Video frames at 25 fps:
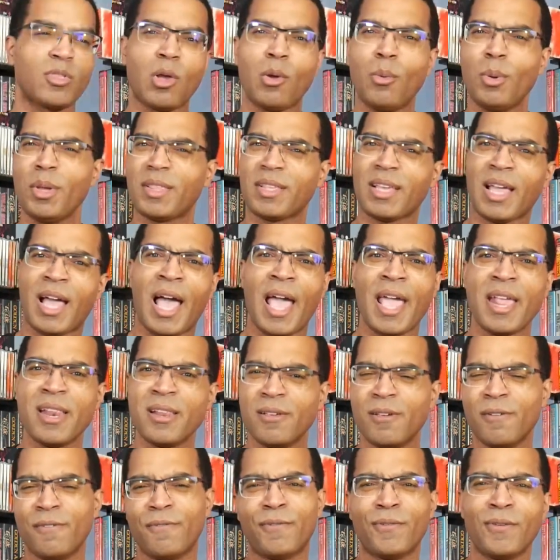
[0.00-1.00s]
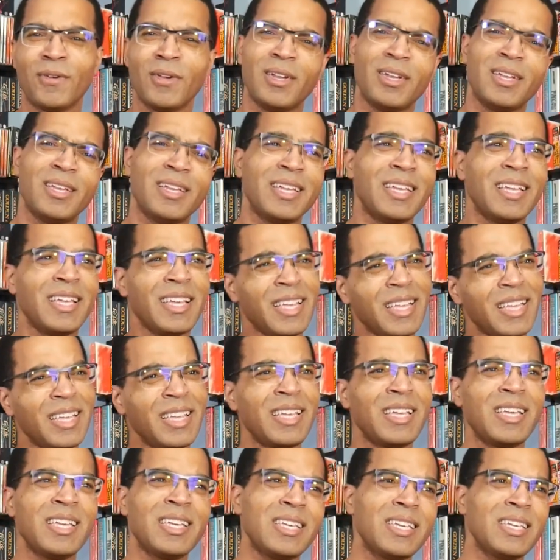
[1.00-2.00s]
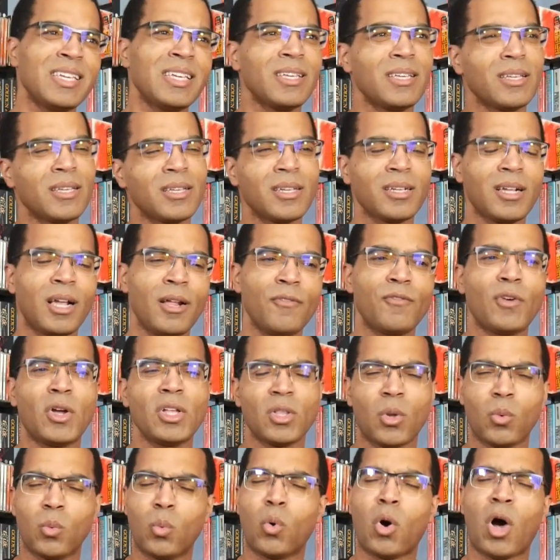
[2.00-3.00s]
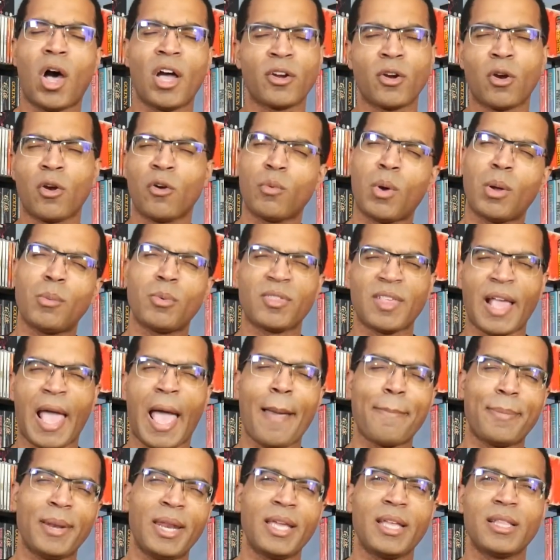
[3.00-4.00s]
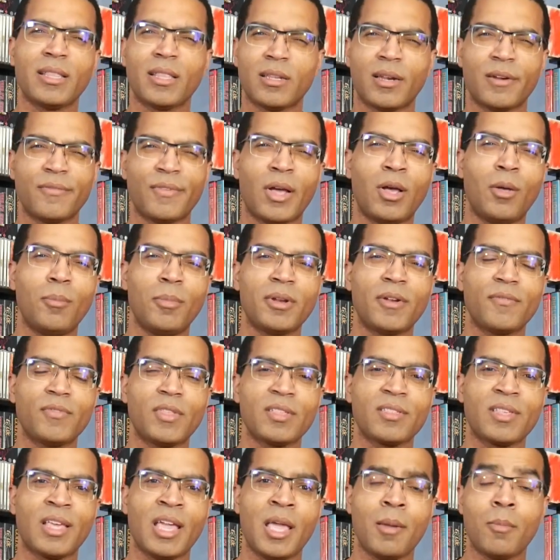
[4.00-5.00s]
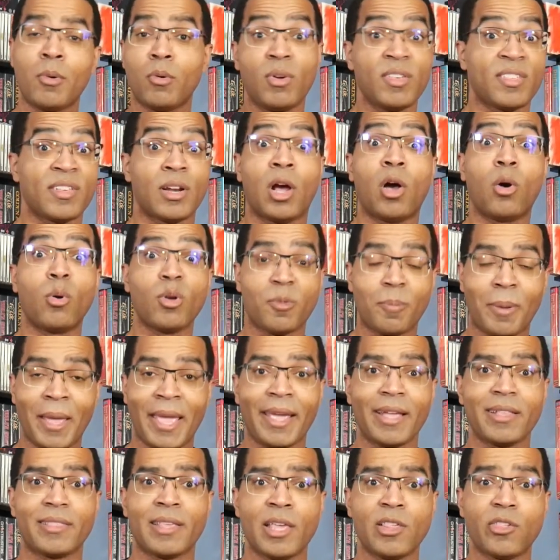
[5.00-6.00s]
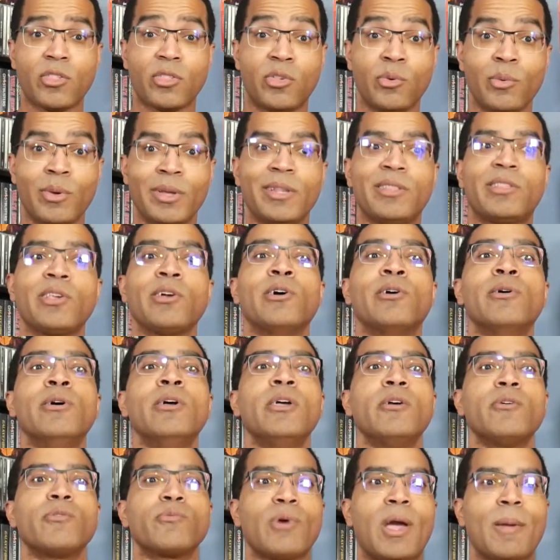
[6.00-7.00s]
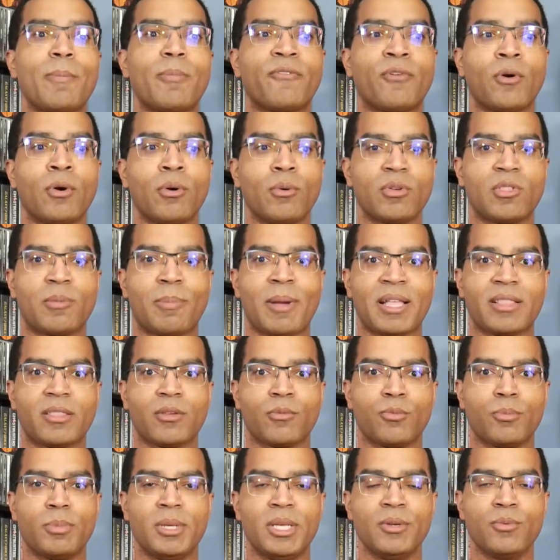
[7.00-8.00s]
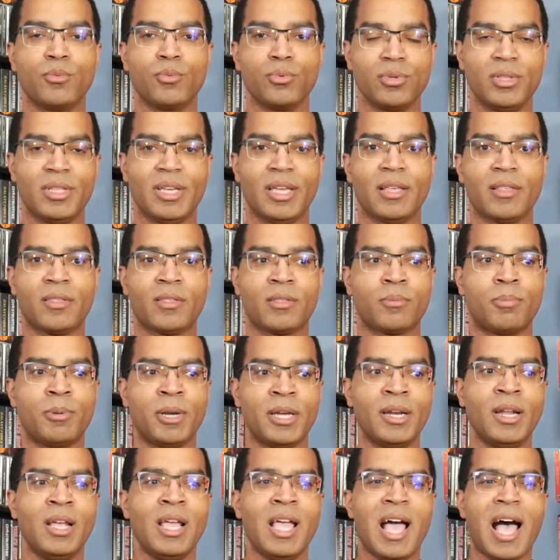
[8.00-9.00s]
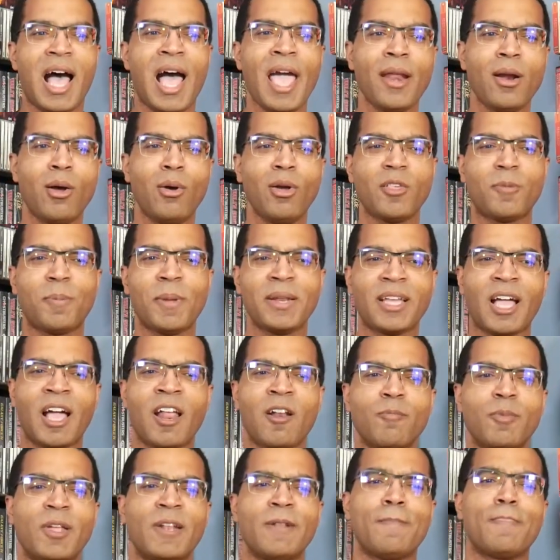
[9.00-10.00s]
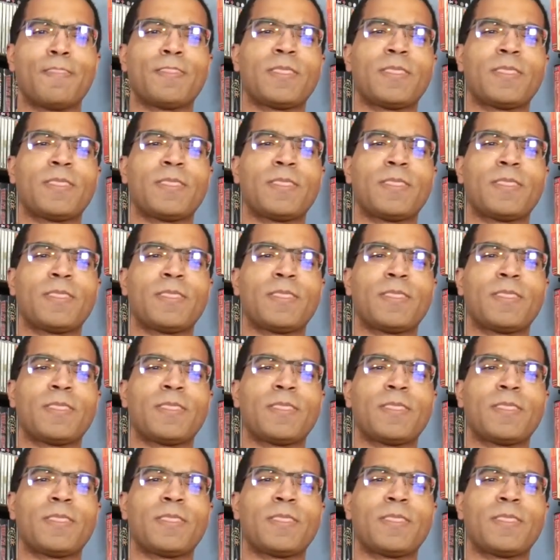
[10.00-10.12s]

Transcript: always kind of on the water of what was happening in the development of this game. I wasn't always paying attention to it until right before it was about to be released, but I'd always been